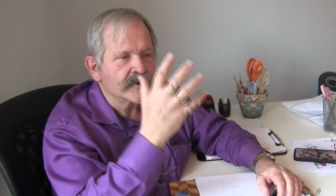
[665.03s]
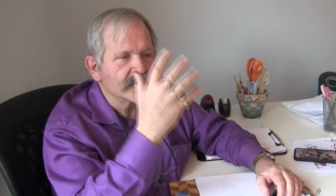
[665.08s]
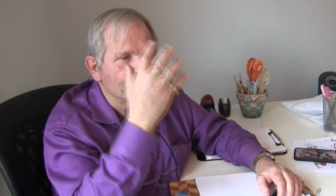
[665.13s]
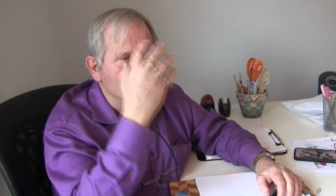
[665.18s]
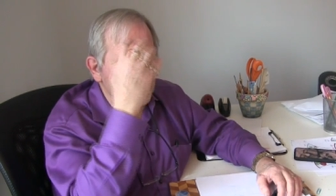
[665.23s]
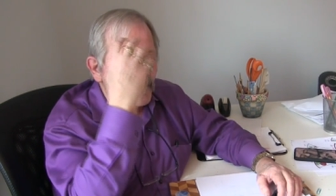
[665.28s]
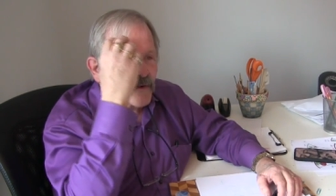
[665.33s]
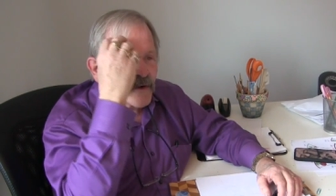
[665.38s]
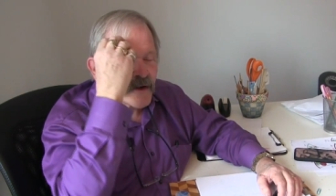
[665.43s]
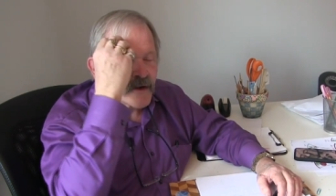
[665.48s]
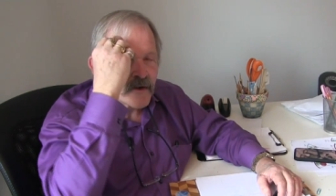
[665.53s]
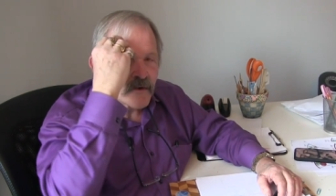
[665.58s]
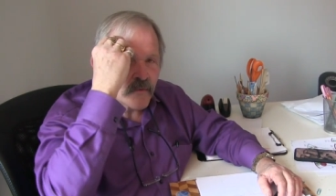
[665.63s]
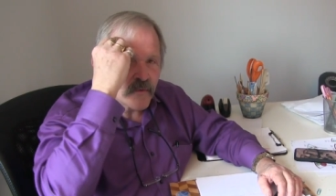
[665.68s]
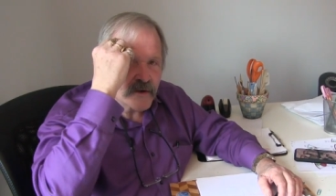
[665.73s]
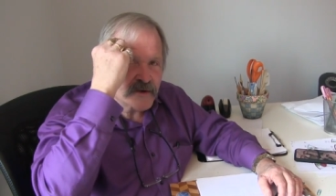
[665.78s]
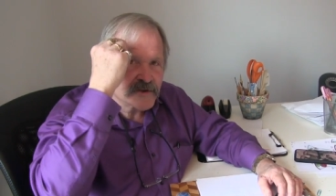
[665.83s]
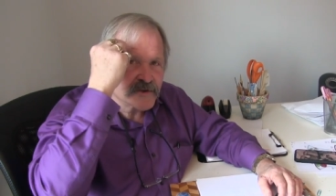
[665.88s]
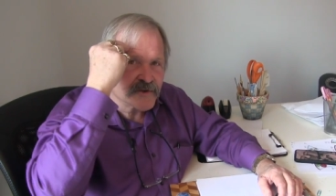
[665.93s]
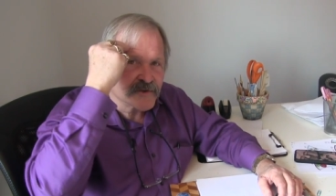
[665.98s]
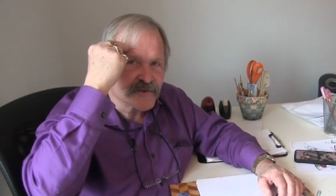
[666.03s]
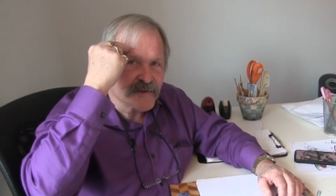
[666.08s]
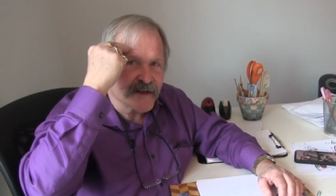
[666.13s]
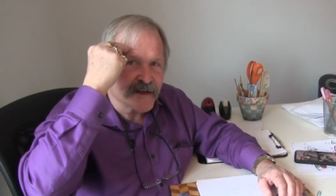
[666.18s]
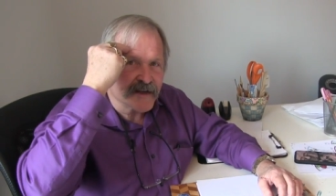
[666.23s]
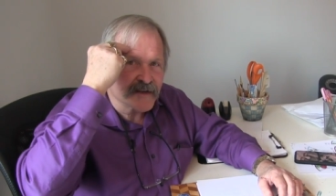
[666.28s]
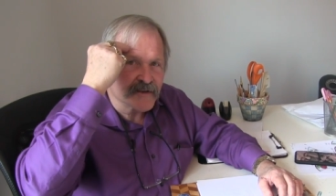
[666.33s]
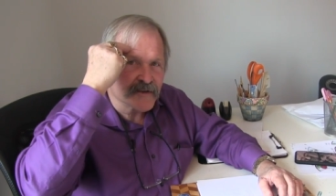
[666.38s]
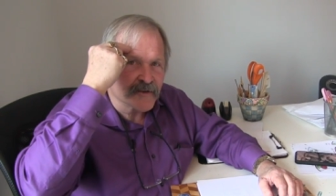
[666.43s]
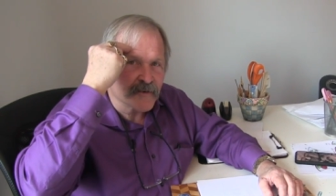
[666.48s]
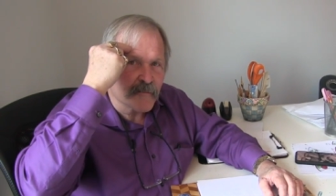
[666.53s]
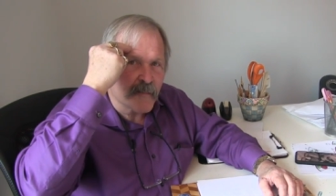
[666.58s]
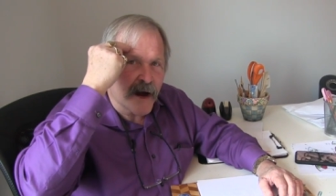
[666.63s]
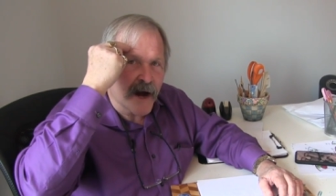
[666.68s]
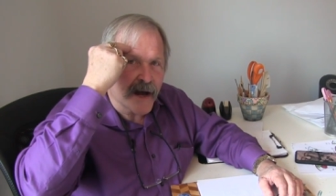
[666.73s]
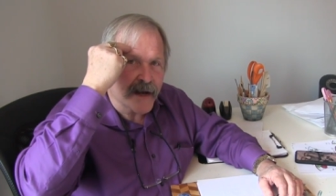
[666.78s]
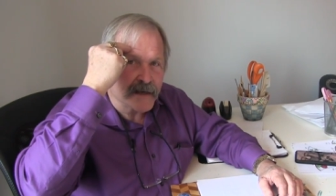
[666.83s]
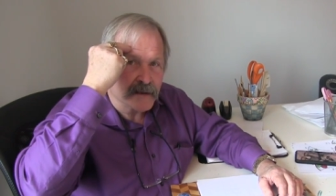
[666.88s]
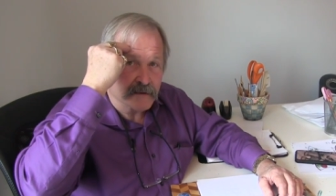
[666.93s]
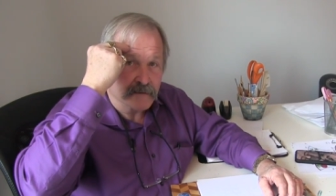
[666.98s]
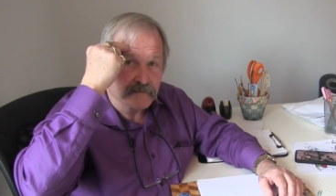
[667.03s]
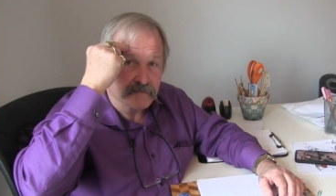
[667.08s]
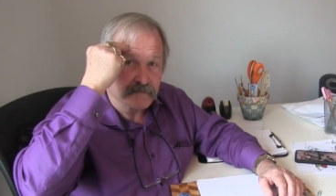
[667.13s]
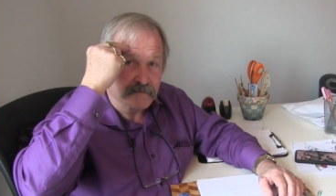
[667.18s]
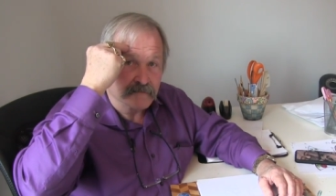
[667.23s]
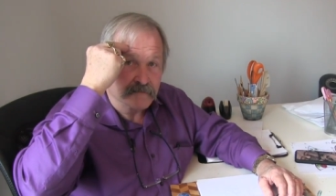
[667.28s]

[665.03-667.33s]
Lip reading: do what you see in your mind.